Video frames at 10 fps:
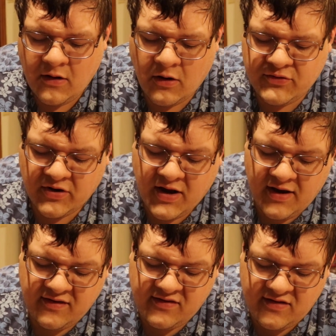
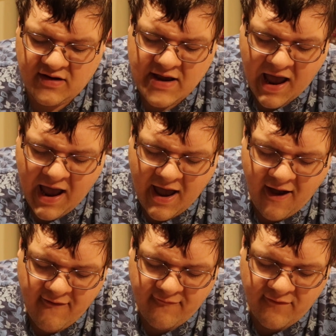Altergeist
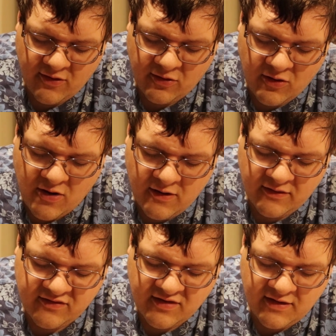have
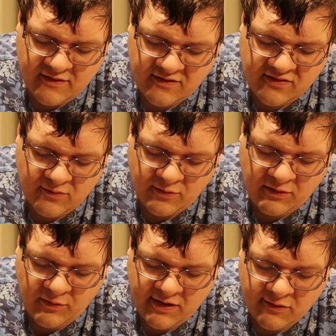long since.
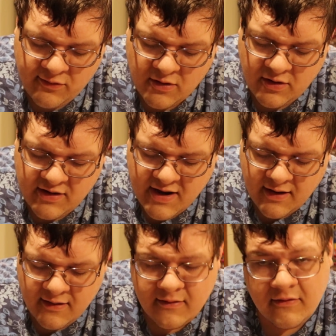We, we know they're a good
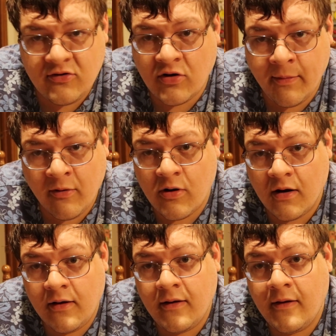deck, don't get me
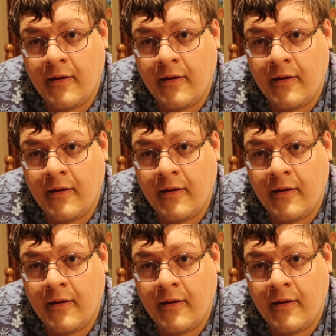wrong.